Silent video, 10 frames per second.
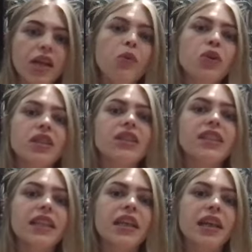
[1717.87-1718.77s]
And I wanted to
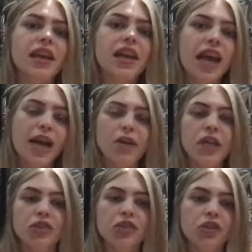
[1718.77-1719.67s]
see how
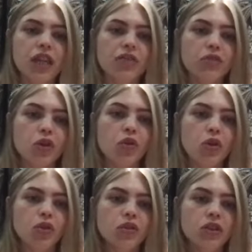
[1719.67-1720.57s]
he took that role on